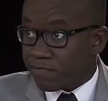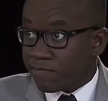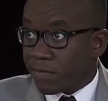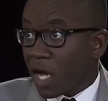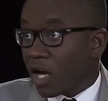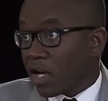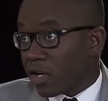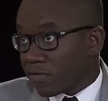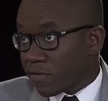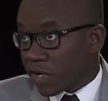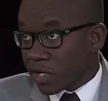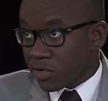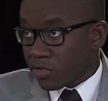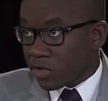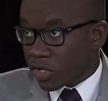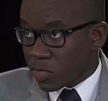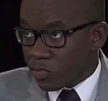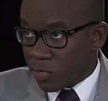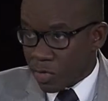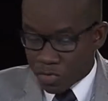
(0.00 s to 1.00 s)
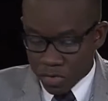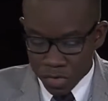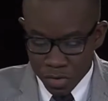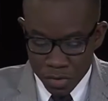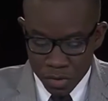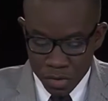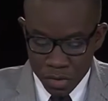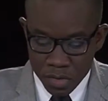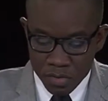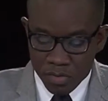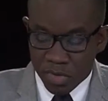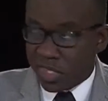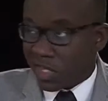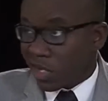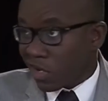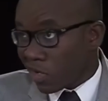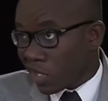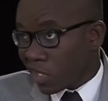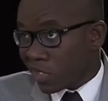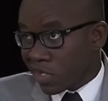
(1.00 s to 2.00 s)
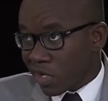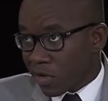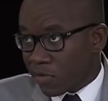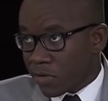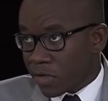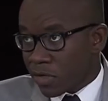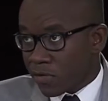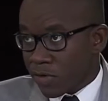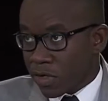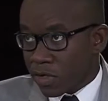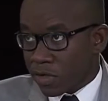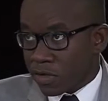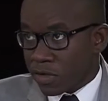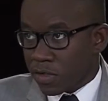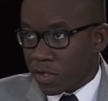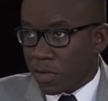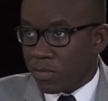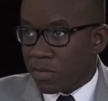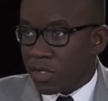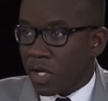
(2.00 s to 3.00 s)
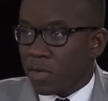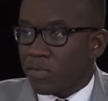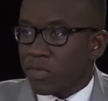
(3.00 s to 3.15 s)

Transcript: higher factor exposures, but they are less diversified at the same time.